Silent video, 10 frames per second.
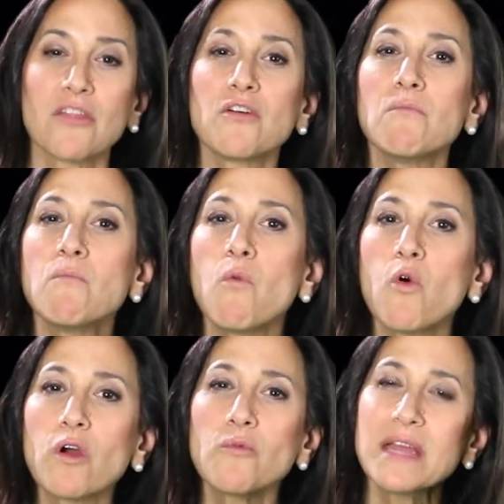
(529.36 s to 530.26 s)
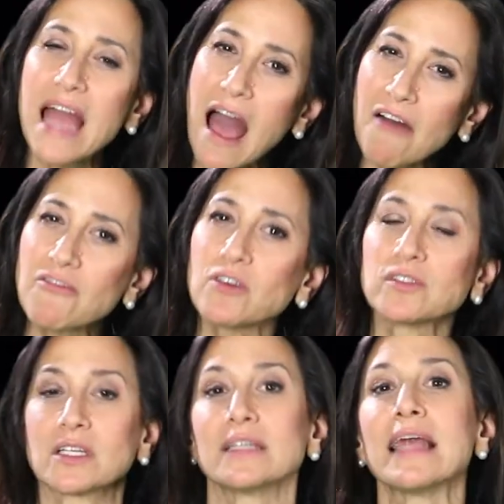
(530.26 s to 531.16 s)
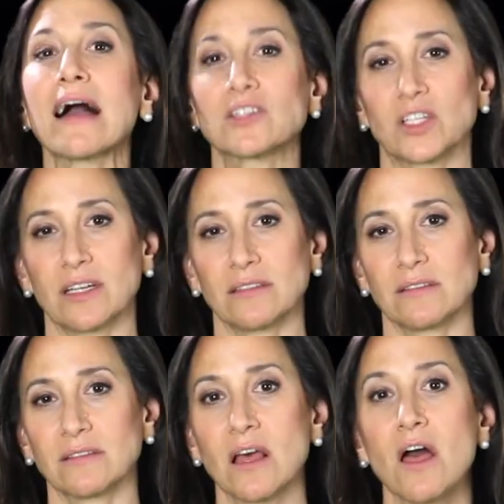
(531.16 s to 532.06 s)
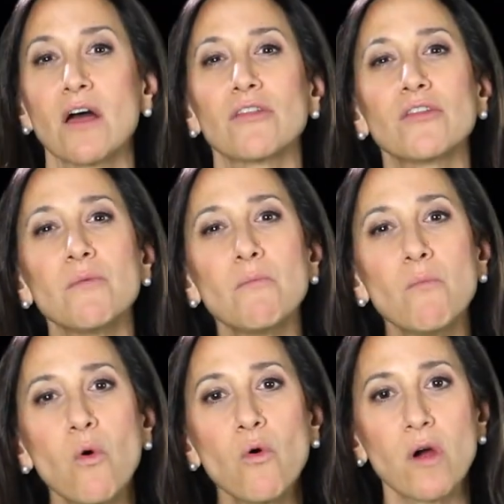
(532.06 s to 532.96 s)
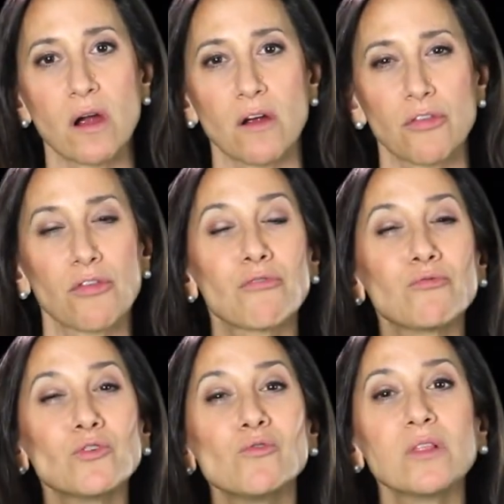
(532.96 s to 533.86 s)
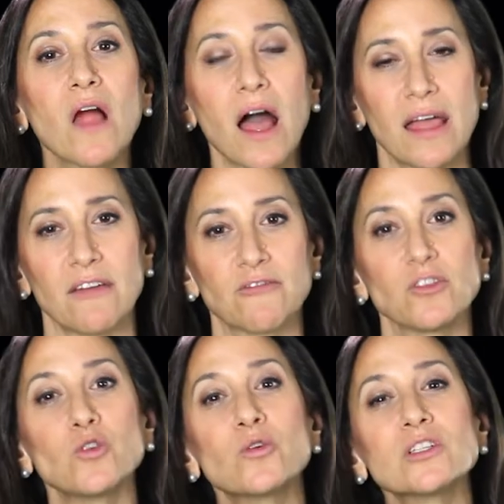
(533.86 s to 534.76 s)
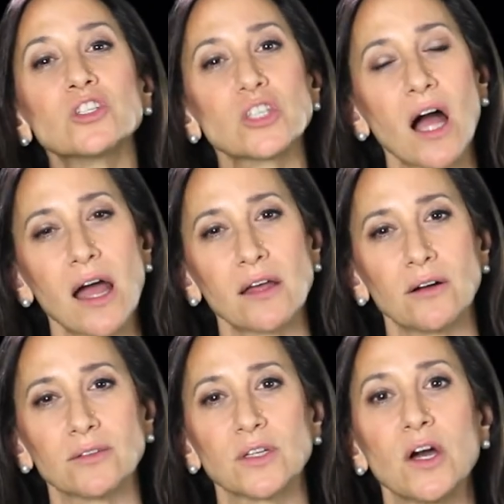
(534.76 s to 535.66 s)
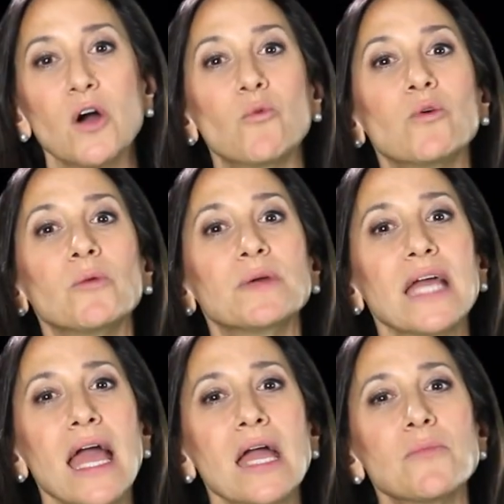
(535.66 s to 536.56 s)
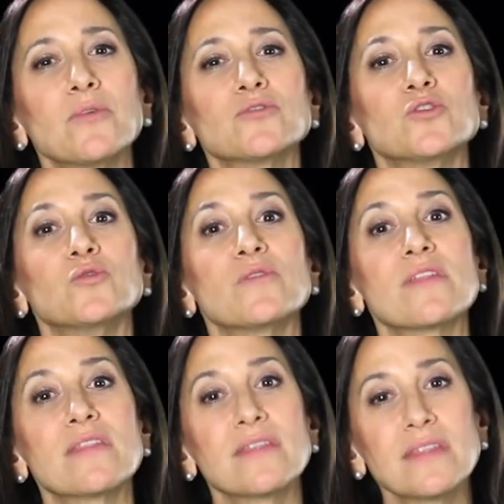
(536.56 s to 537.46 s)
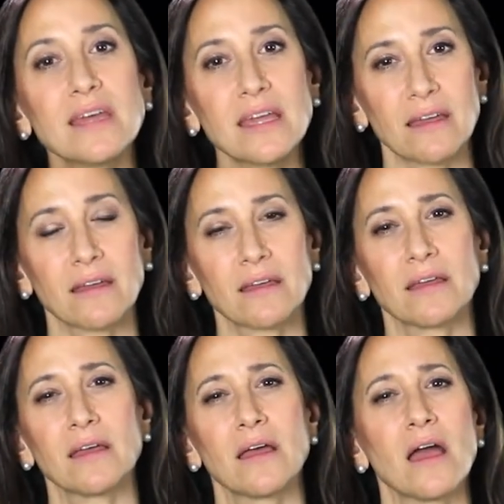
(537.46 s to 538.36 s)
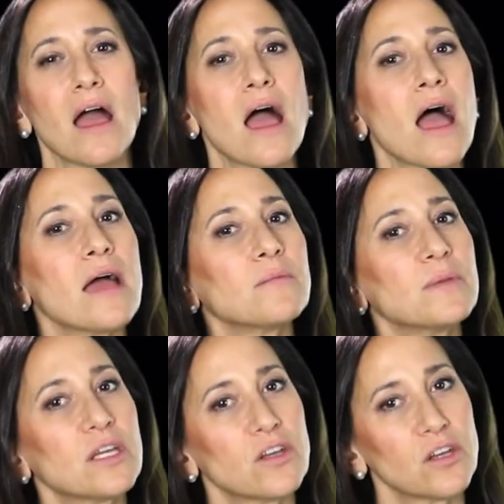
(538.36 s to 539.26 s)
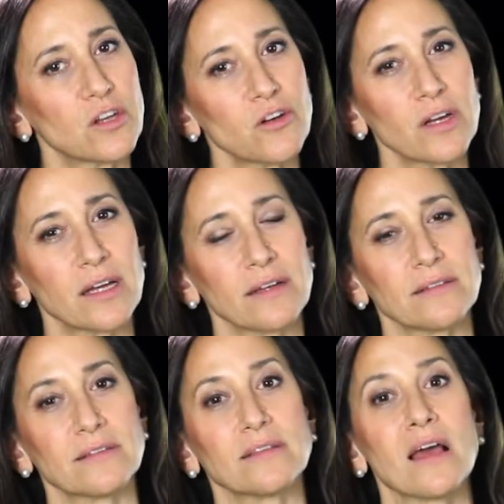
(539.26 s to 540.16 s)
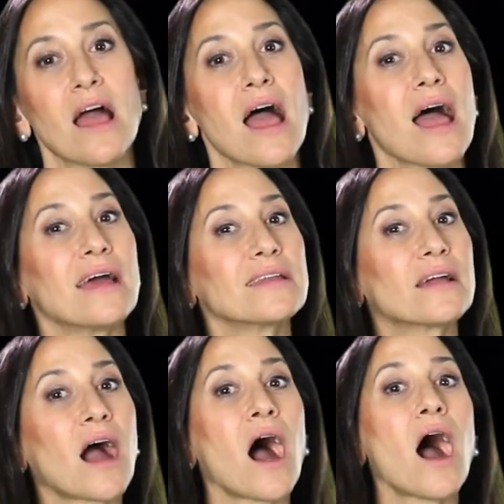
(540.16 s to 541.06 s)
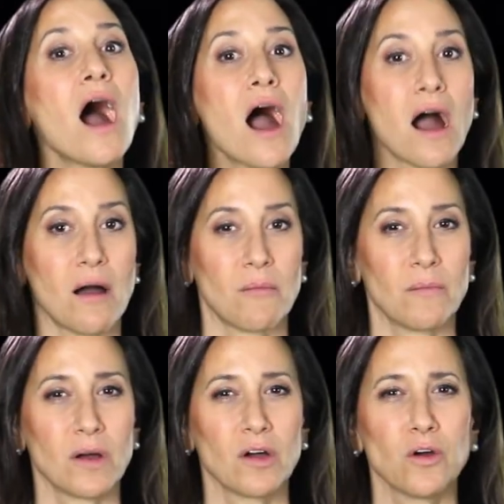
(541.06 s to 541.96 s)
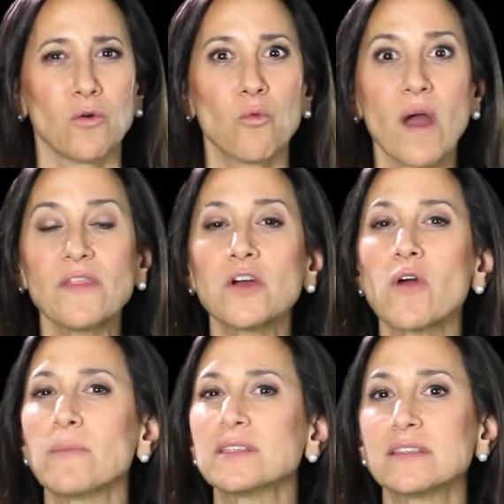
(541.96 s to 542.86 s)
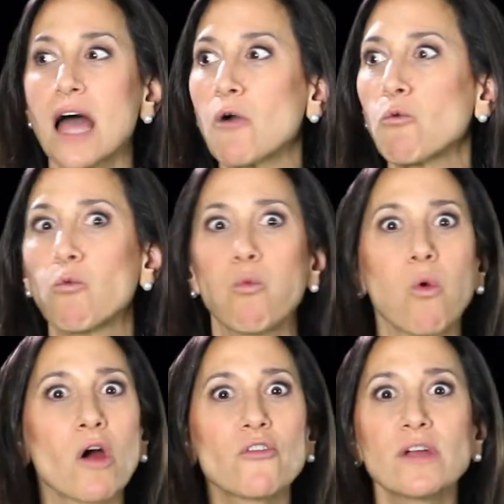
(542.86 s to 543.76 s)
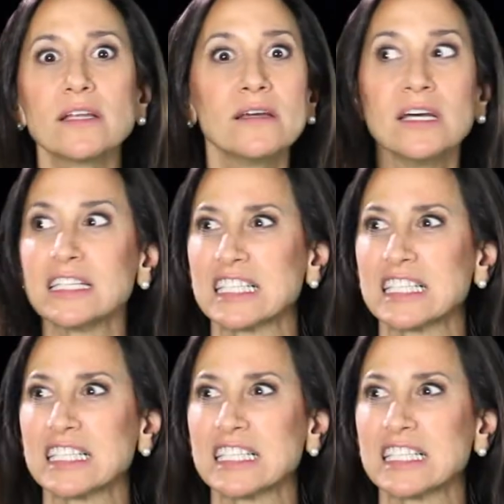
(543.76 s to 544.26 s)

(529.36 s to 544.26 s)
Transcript: The more we have those connections, the more through life your child will be able to think and be curious and calm when they're upset, worried,